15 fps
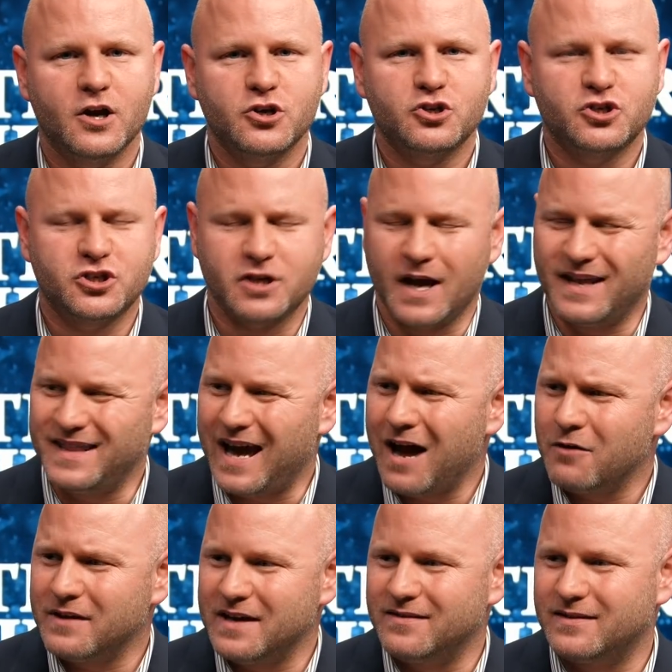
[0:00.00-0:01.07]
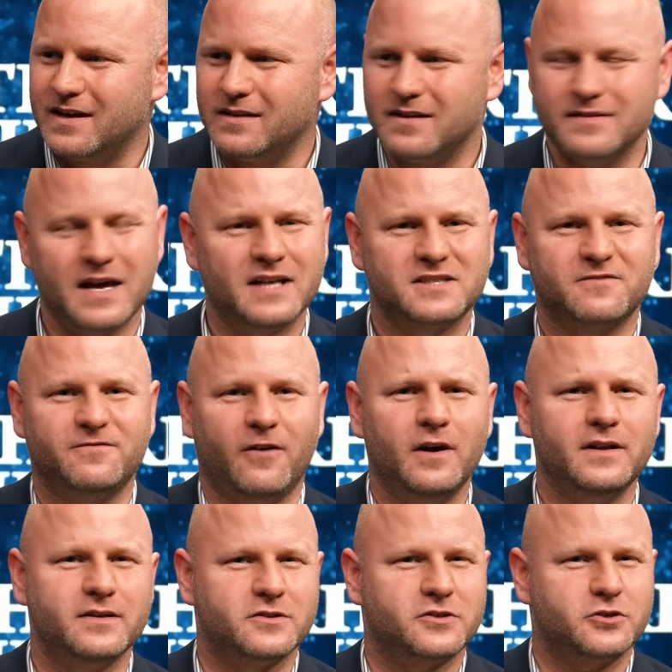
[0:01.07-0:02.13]
She, and now they think that that's
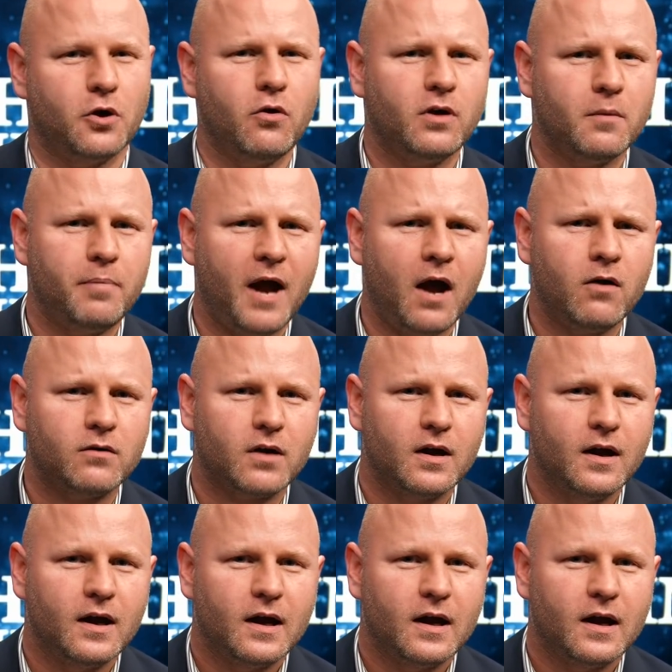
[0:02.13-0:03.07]
fun to joke about?